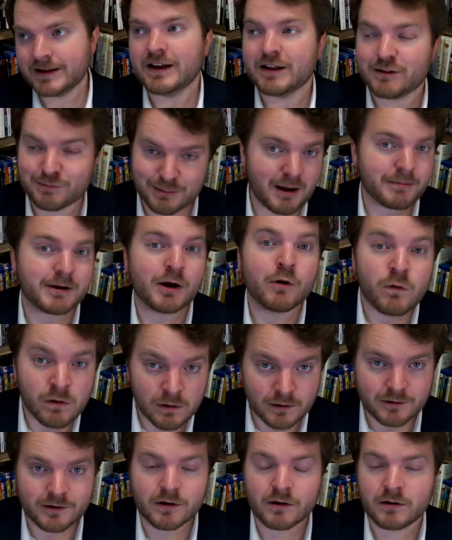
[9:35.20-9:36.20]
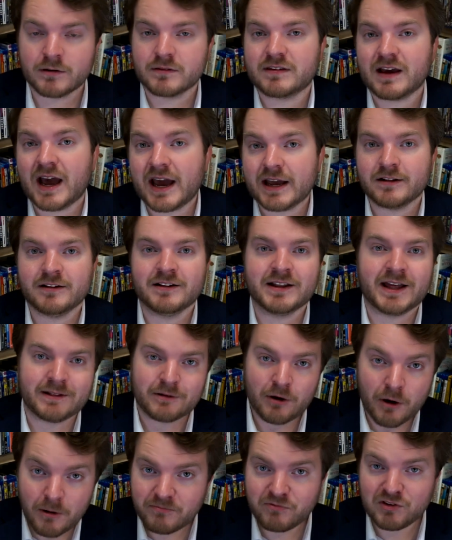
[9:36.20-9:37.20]
It's probably a Warner-owned title,
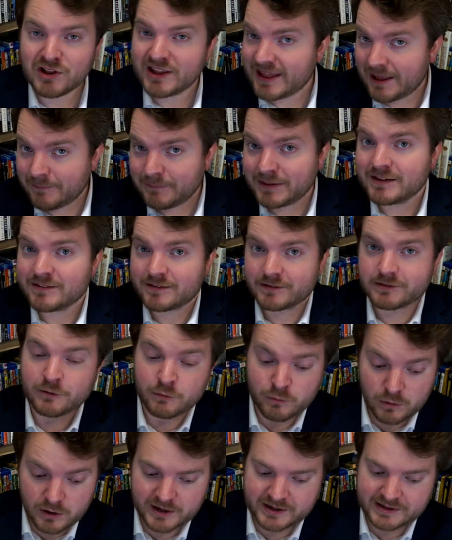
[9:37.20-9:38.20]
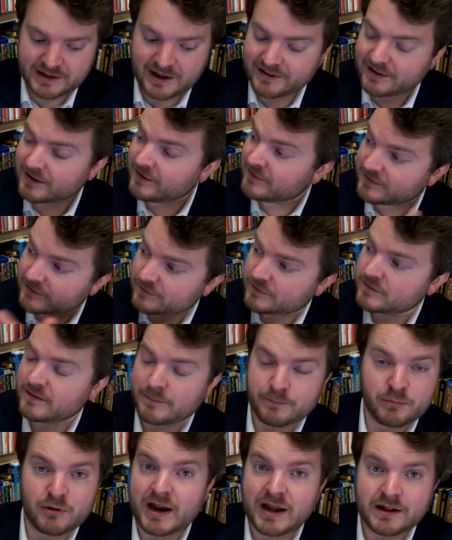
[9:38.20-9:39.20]
and hopefully that means that they're working on it, because this is
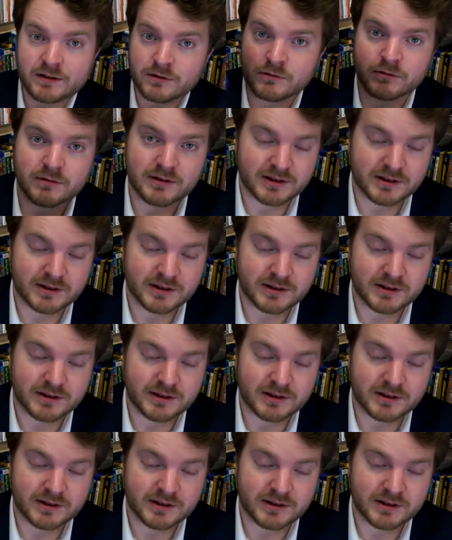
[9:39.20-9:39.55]
a brand new